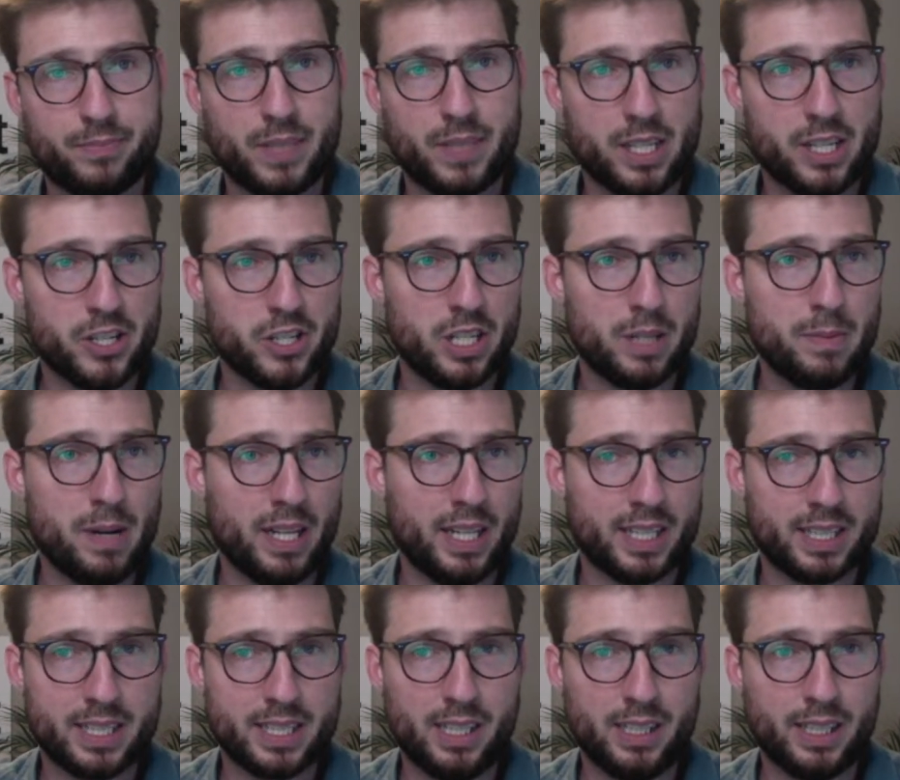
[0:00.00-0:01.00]
Usually by
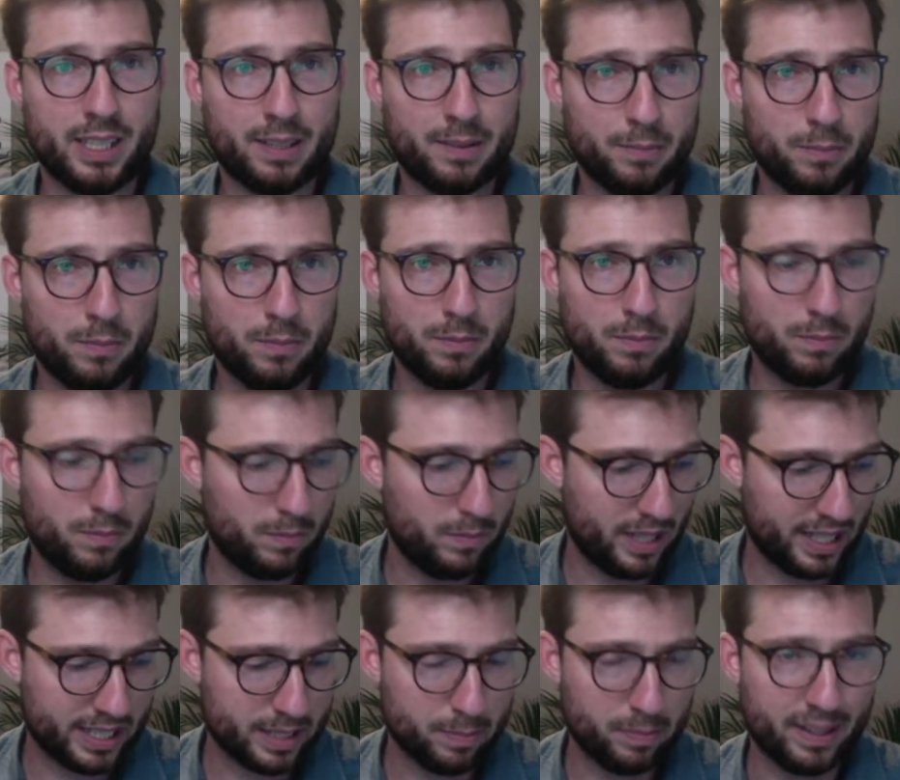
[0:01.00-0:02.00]
like
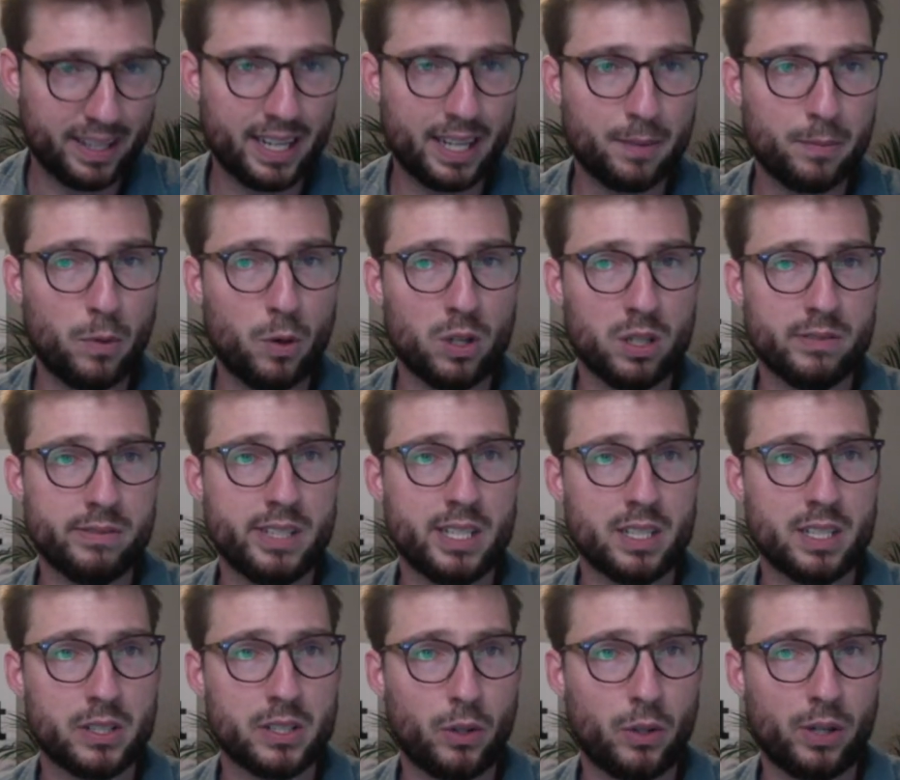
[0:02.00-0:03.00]
explaining more of their
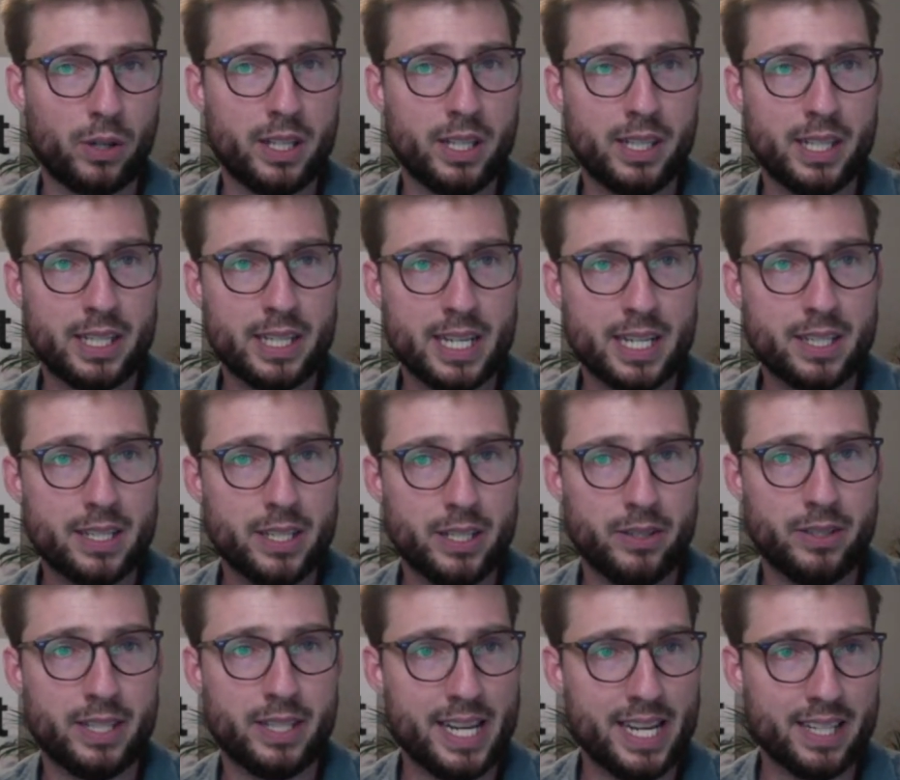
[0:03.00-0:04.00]
story than they need to
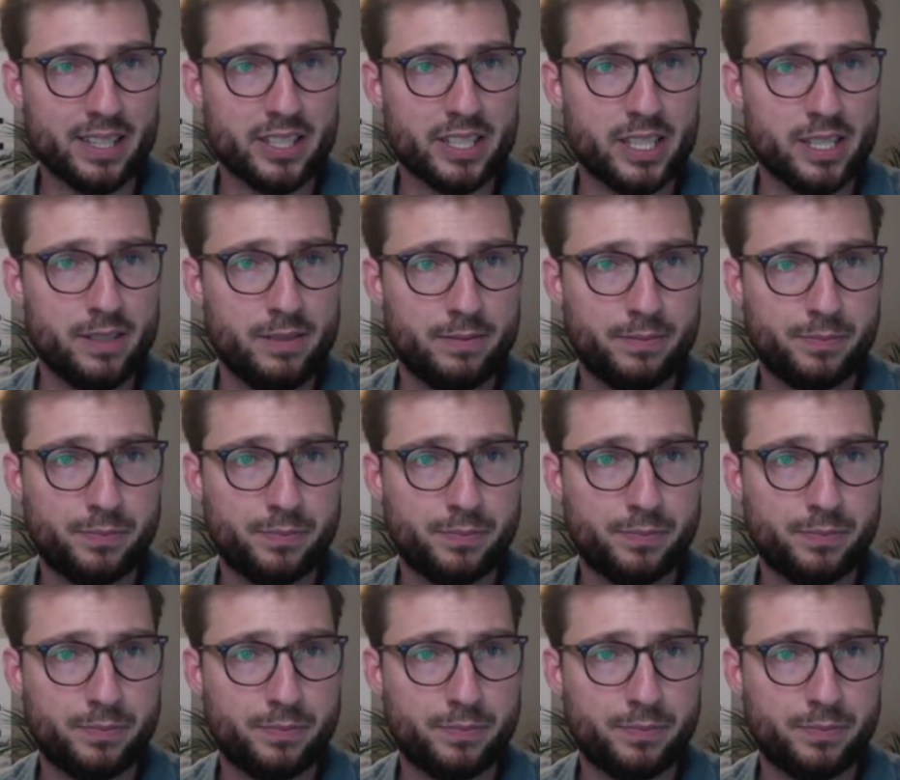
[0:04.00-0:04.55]
in the answer,